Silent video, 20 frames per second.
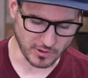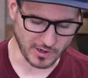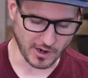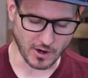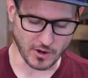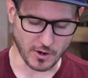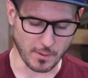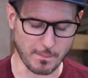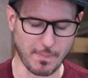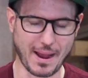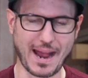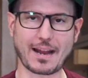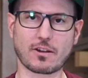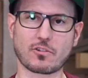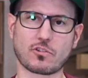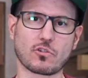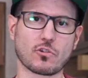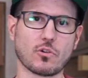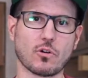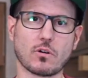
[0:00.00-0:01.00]
that on the
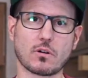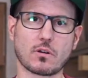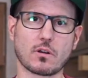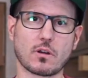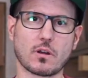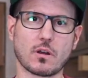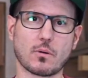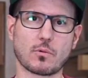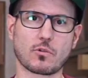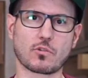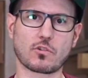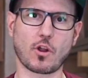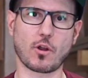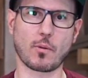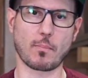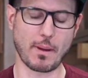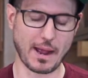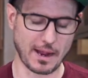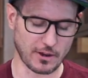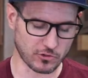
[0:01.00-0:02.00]
bandsaw. We'll just go to
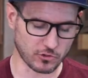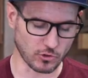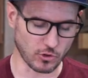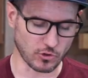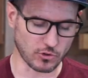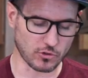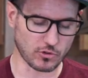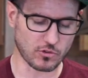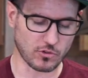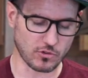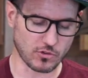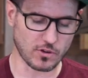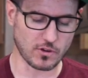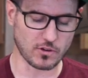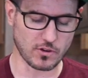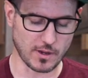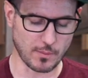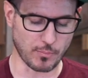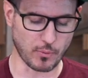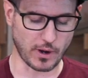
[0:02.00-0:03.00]
the bandsaw,
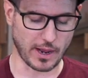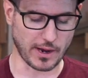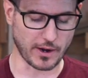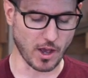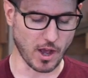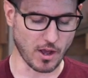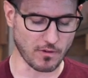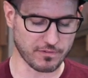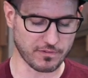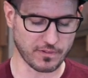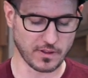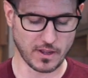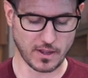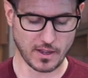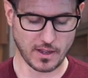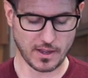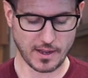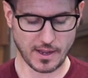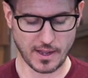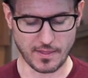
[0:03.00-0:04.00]
nibble that off,
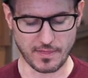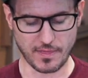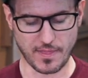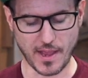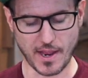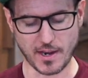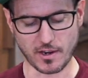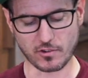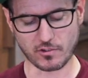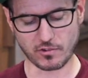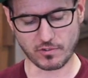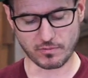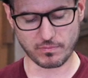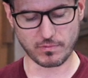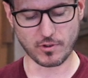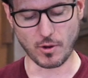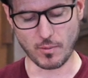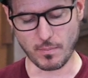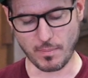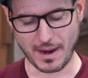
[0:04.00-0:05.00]
and then it's
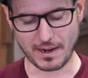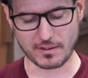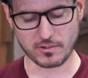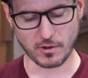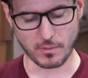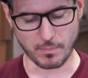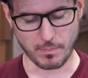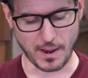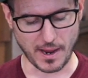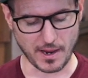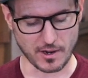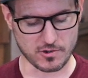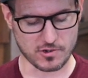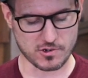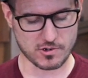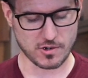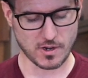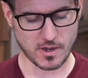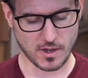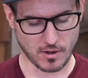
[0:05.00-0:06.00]
back to the
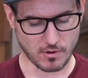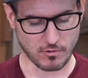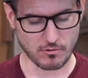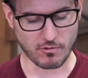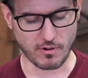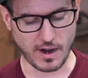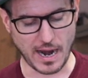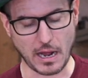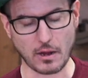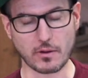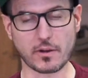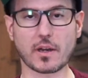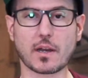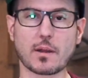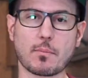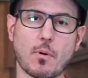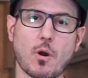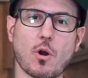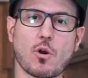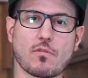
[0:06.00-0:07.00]
bench, rounding
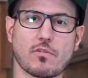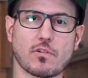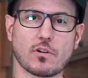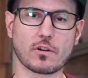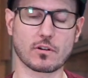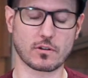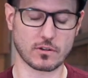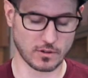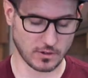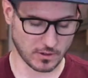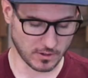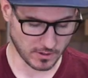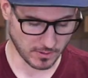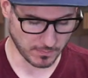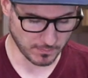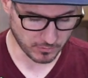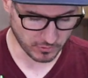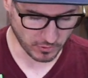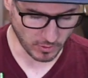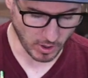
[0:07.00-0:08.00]
them over.
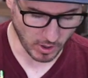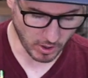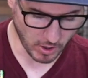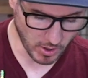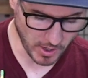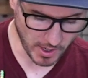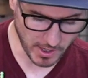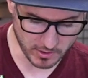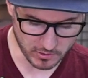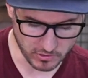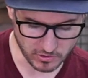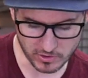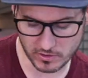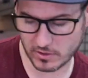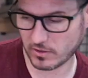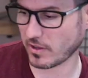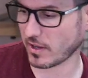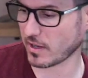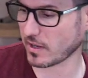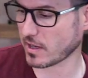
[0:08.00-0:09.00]
So I'll go ahead and just
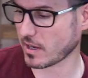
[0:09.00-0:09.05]
take